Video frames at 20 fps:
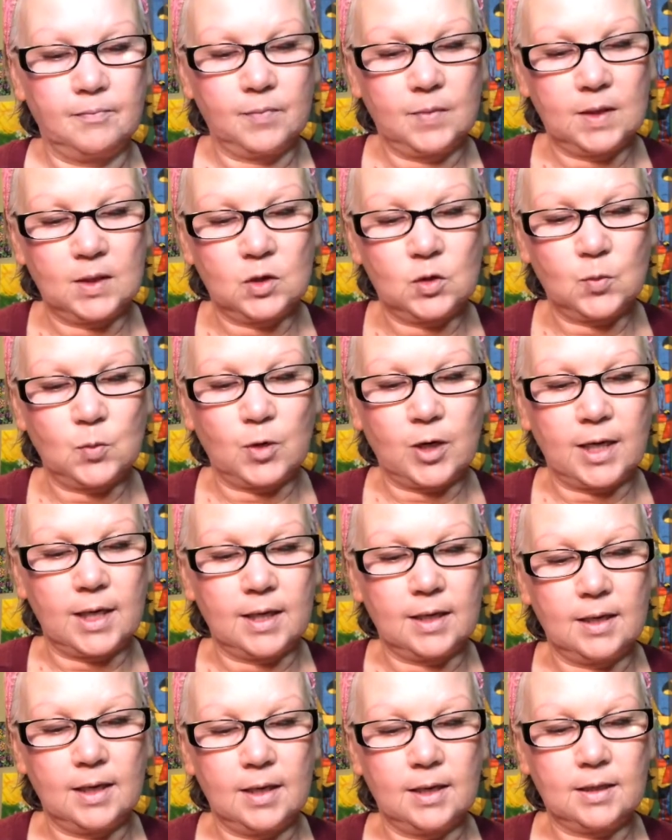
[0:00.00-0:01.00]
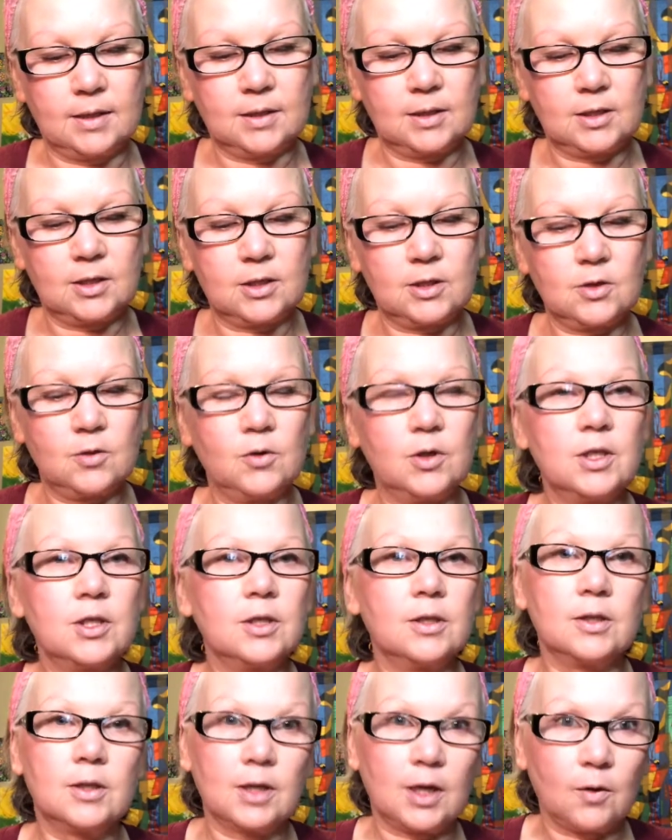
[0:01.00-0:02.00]
spread, and it's just going to
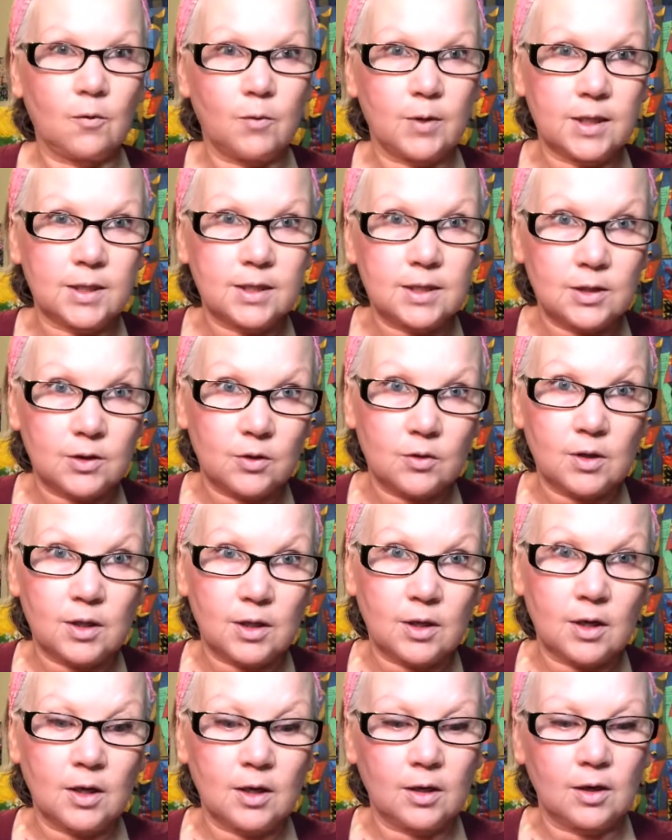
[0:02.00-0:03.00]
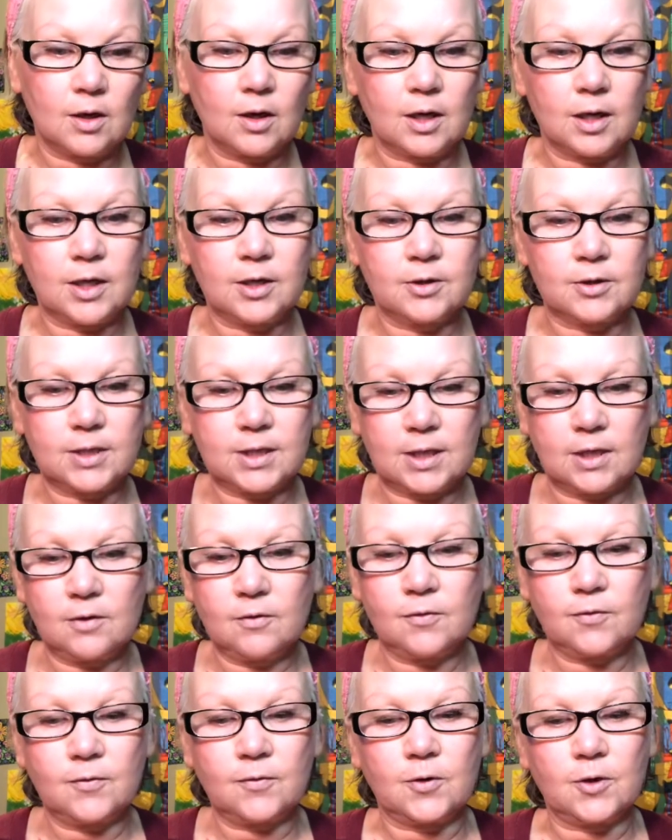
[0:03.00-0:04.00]
look at ways that you can unlock yourself
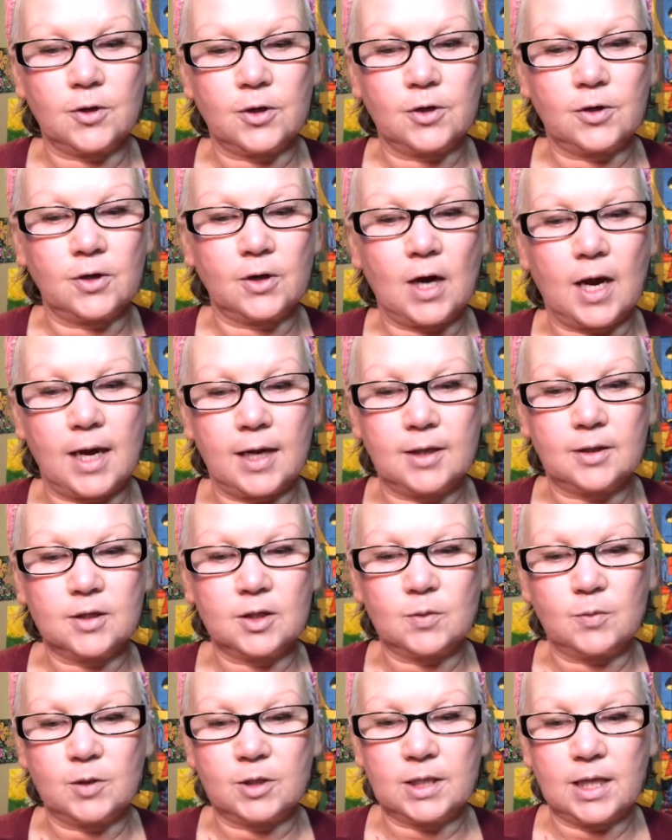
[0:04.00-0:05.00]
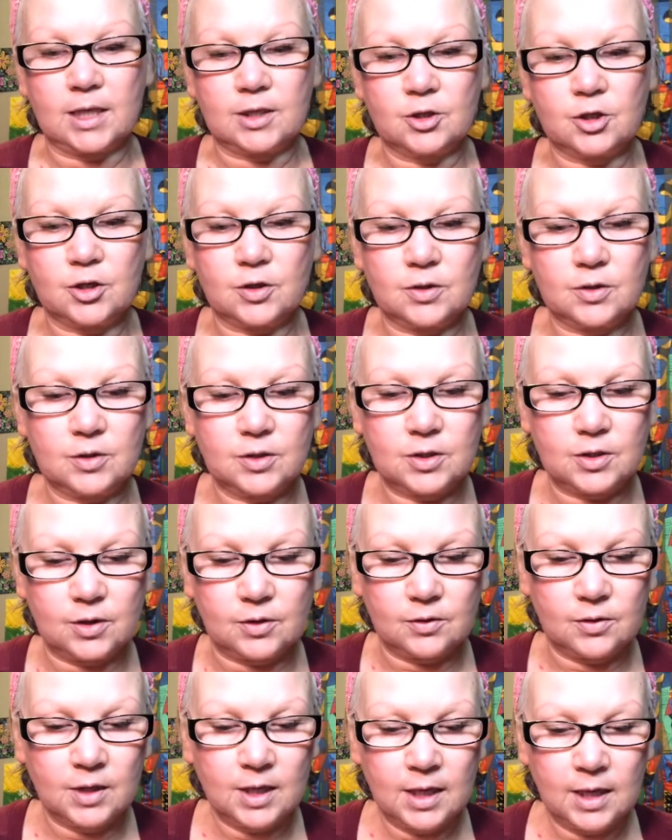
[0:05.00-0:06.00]
for your highest potential.
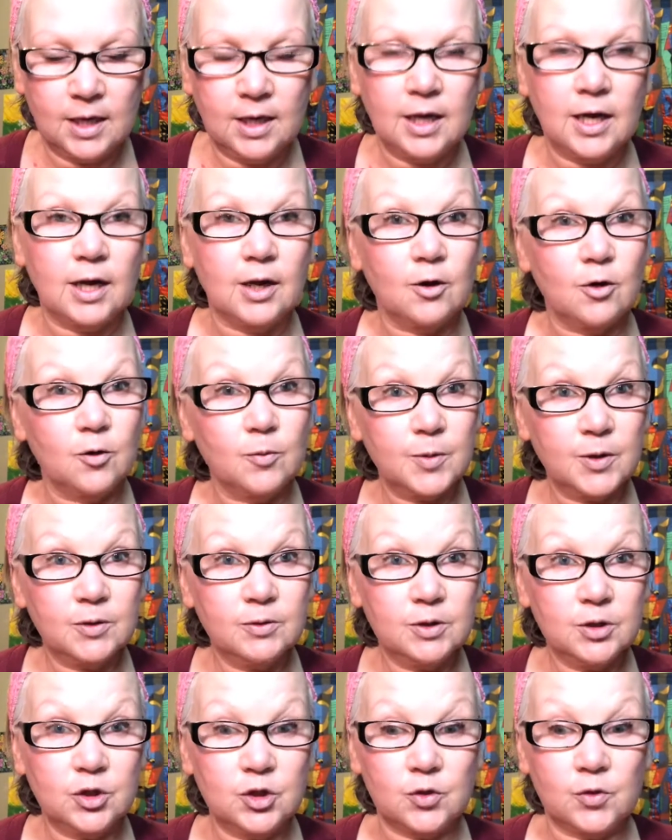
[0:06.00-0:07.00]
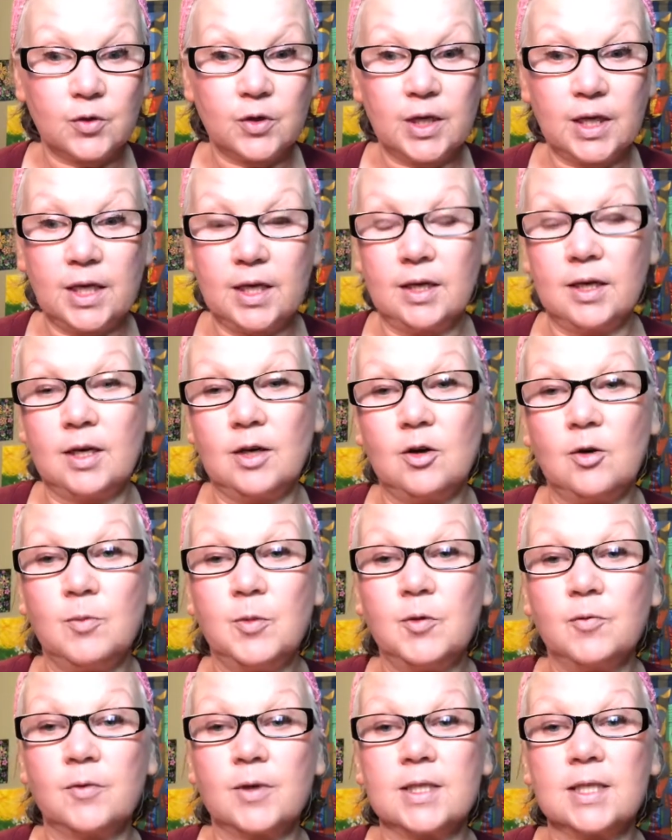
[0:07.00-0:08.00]
So I hope you enjoy, and I hope
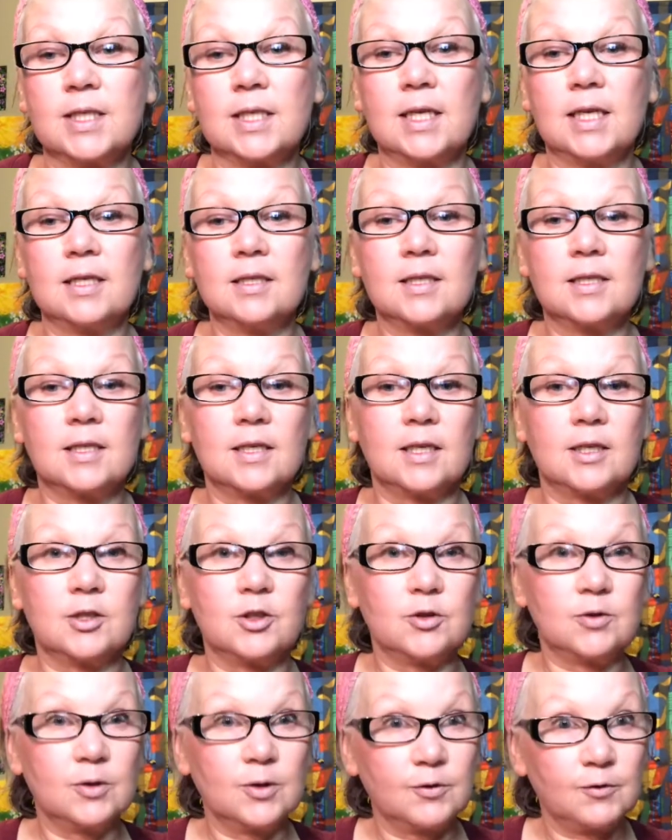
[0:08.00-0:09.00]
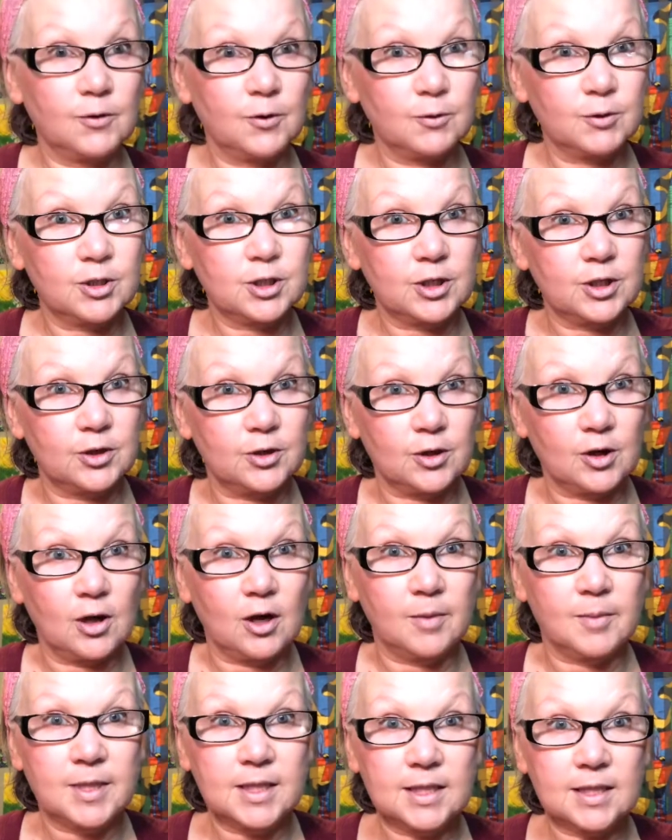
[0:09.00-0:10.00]
it resonates, and I do look forward to your
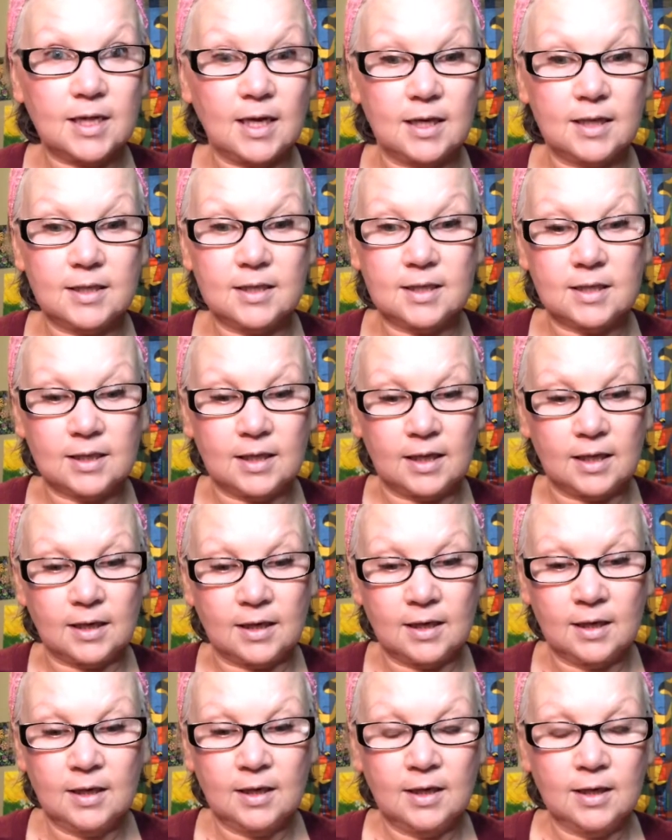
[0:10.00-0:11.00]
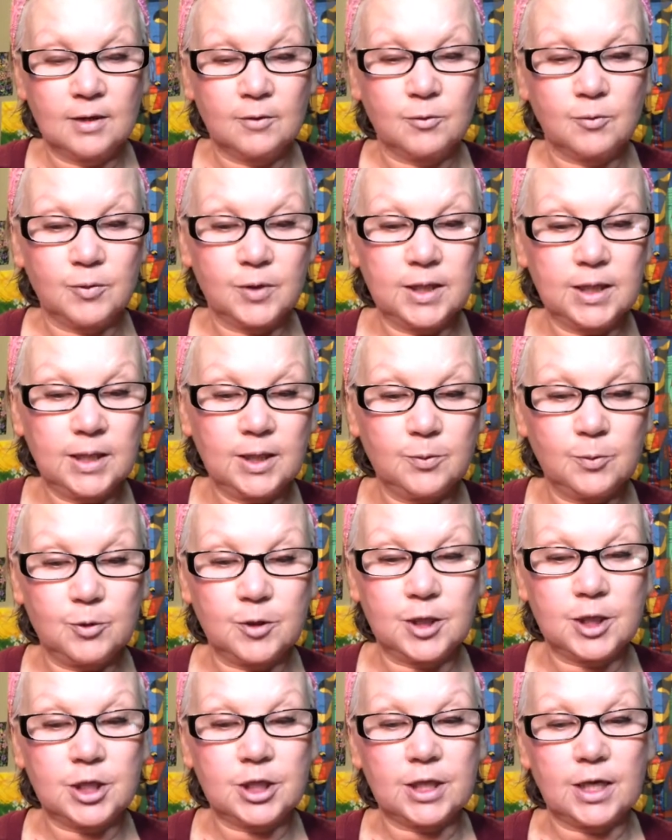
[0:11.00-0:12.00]
comments, guys, and I really
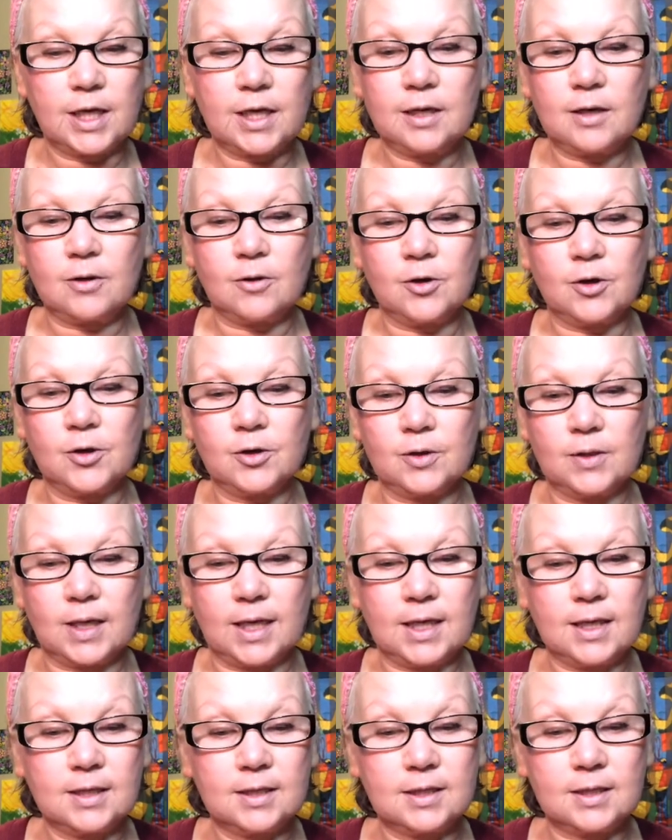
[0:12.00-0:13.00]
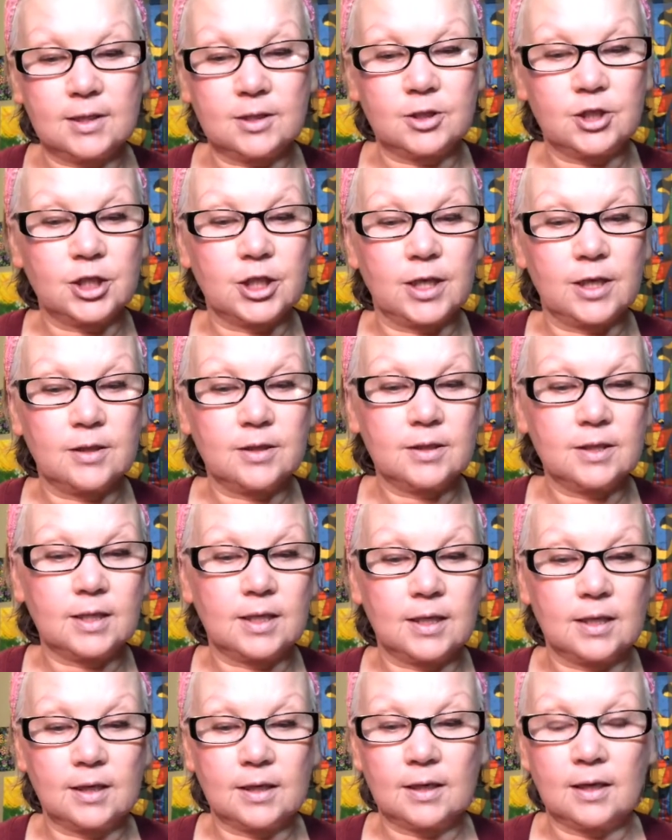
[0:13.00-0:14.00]
appreciate all your likes and shares
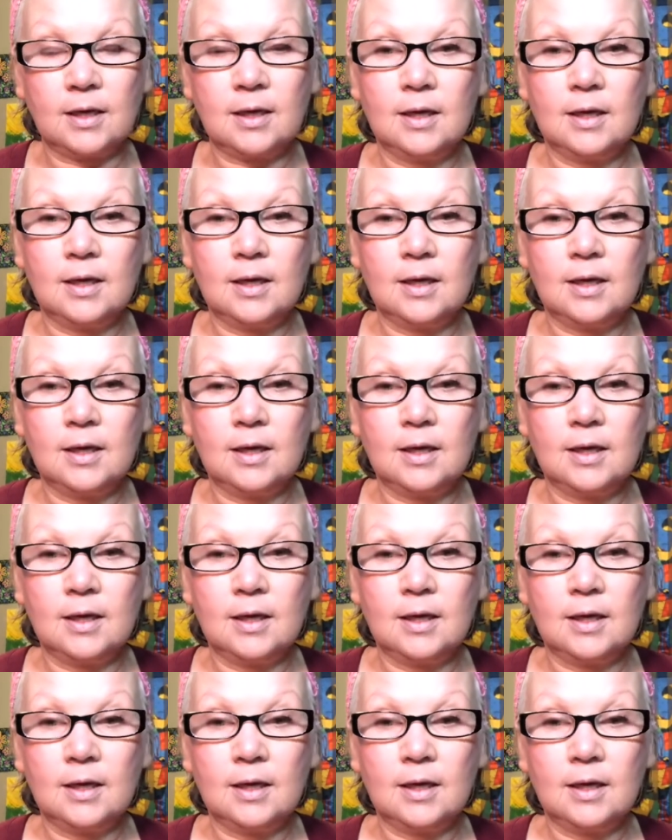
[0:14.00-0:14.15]
and